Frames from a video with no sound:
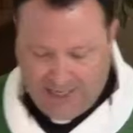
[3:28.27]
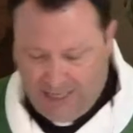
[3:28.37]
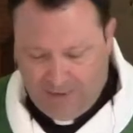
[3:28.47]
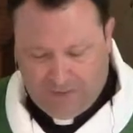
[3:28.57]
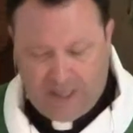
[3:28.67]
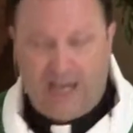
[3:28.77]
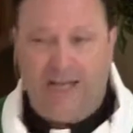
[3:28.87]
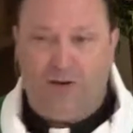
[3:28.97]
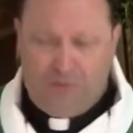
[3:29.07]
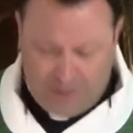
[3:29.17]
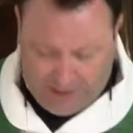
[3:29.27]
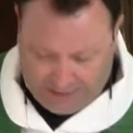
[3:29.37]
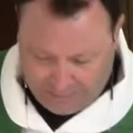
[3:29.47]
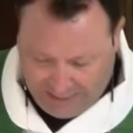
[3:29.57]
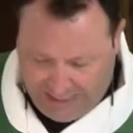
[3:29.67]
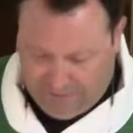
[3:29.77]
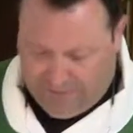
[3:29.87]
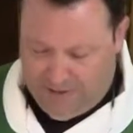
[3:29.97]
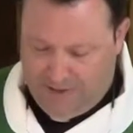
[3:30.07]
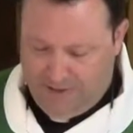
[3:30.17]
even I only, am
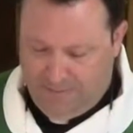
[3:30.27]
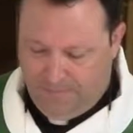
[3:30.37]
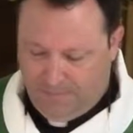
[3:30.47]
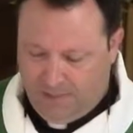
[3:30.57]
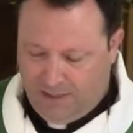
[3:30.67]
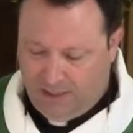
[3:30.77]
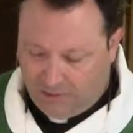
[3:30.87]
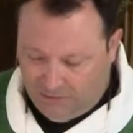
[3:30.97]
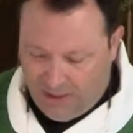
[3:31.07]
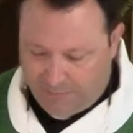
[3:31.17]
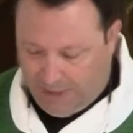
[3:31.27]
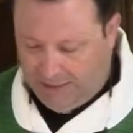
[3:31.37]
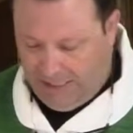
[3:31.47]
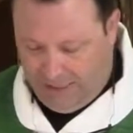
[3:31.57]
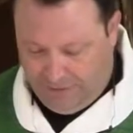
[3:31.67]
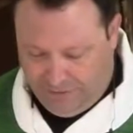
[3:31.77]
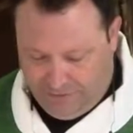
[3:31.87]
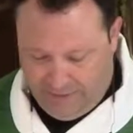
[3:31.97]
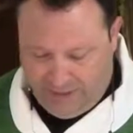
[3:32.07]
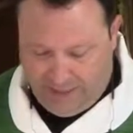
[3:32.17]
left, and they seek my
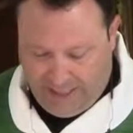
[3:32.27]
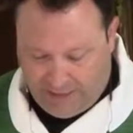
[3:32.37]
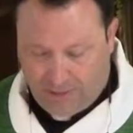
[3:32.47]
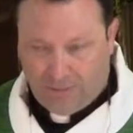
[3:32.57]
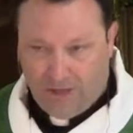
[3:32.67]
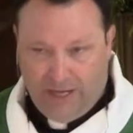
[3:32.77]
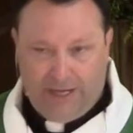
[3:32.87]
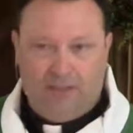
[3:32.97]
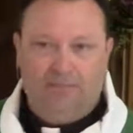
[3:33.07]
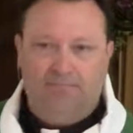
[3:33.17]
life to take it away."